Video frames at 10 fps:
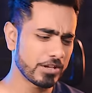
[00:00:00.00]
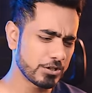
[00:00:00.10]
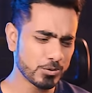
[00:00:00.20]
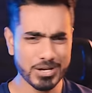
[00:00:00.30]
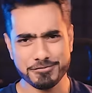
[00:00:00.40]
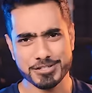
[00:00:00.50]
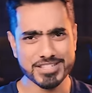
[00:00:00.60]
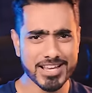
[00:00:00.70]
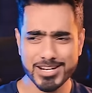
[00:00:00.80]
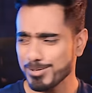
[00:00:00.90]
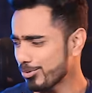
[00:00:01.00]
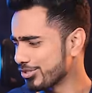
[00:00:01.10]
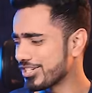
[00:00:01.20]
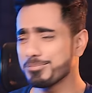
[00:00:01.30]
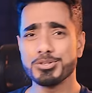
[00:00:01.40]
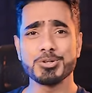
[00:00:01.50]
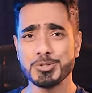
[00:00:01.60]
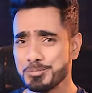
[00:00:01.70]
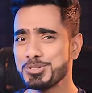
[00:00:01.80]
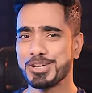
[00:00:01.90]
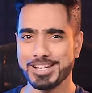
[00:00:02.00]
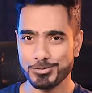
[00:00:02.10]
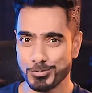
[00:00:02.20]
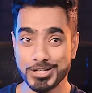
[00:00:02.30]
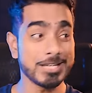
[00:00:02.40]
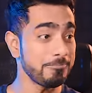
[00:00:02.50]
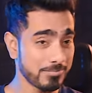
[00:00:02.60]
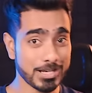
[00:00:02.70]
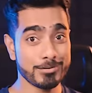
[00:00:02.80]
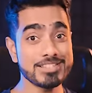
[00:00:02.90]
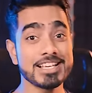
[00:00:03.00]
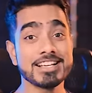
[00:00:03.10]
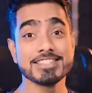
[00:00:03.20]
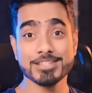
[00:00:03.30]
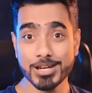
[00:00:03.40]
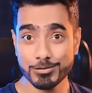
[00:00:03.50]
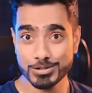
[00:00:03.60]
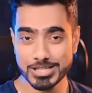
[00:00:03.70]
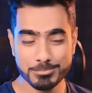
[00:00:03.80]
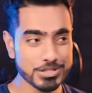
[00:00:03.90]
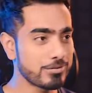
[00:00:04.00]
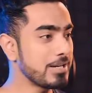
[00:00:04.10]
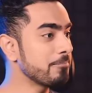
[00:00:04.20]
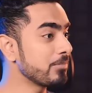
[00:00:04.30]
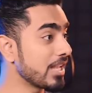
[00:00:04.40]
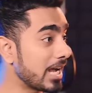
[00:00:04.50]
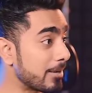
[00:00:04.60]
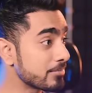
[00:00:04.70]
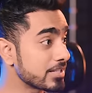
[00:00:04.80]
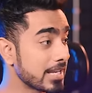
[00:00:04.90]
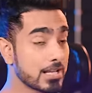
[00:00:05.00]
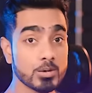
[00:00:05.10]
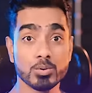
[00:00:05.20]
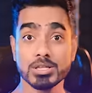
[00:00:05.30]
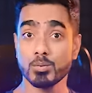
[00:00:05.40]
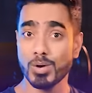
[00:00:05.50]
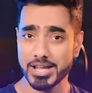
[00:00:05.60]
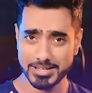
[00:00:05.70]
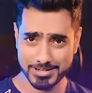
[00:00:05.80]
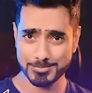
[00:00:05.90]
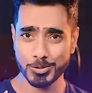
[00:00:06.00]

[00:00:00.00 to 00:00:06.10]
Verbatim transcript: so you don't have to sign up or jump through hoops to get it working. There is, starting with number 3, Upscayl with a Y. It is